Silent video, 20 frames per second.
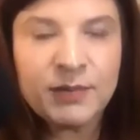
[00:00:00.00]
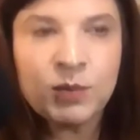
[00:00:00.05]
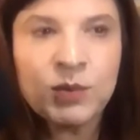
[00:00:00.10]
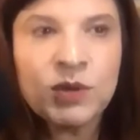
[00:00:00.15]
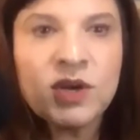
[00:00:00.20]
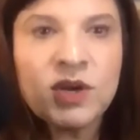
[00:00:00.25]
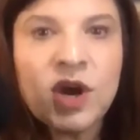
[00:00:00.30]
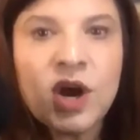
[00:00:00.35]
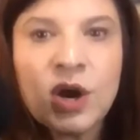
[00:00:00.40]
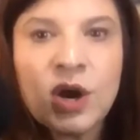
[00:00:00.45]

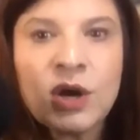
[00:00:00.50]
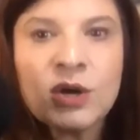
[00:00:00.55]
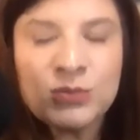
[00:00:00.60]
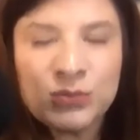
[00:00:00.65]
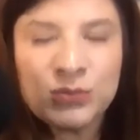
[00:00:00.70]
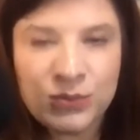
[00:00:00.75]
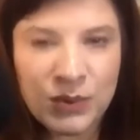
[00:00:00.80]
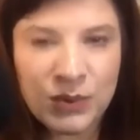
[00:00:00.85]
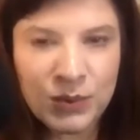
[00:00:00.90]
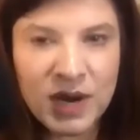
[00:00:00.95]
We're
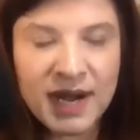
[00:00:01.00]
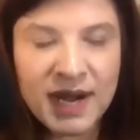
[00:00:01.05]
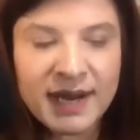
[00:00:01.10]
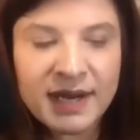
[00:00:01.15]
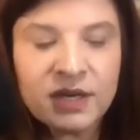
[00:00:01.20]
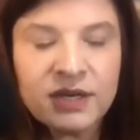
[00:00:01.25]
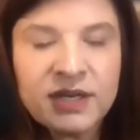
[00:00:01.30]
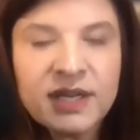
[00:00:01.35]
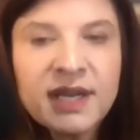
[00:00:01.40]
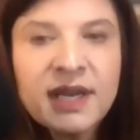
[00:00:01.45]

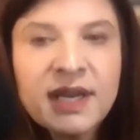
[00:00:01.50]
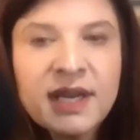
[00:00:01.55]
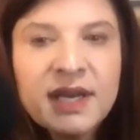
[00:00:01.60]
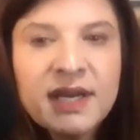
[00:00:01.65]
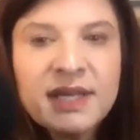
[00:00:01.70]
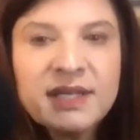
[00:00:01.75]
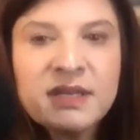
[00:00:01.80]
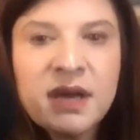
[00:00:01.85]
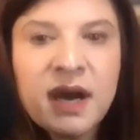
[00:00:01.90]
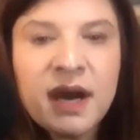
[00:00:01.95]
hardwired
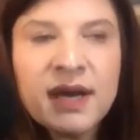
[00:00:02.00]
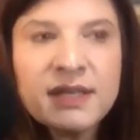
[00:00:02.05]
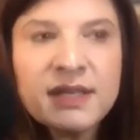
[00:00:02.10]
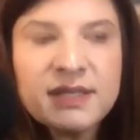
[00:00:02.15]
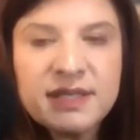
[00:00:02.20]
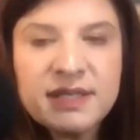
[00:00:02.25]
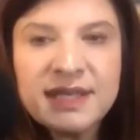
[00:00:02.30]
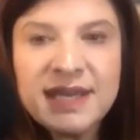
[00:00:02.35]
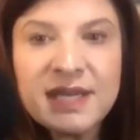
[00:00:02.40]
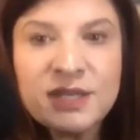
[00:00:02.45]
not
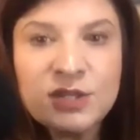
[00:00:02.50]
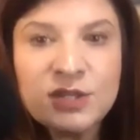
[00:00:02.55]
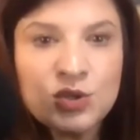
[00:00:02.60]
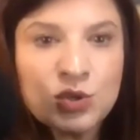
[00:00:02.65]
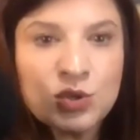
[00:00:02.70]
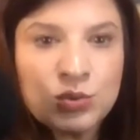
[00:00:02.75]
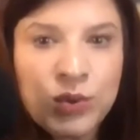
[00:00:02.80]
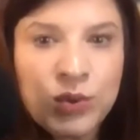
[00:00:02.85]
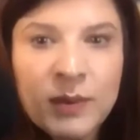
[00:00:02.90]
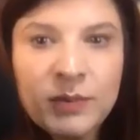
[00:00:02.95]
to get in
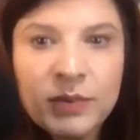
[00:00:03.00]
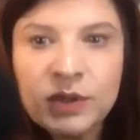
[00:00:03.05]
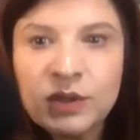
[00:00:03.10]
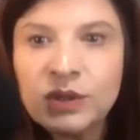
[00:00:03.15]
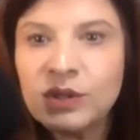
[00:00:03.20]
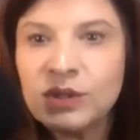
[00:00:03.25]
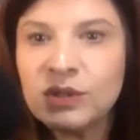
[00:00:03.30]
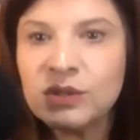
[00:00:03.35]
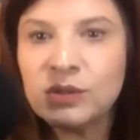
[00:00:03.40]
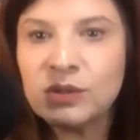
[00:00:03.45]

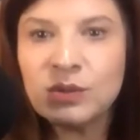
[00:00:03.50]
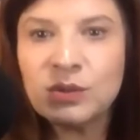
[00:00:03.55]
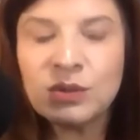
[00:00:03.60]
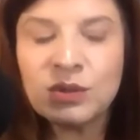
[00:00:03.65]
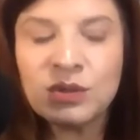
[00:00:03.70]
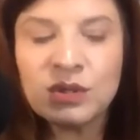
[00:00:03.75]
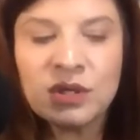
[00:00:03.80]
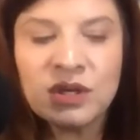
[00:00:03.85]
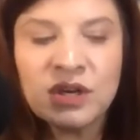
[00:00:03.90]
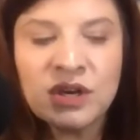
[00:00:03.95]
trouble
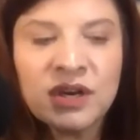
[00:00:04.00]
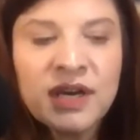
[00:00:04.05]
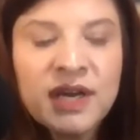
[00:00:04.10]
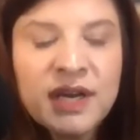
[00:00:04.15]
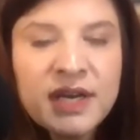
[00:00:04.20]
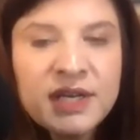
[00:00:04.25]
or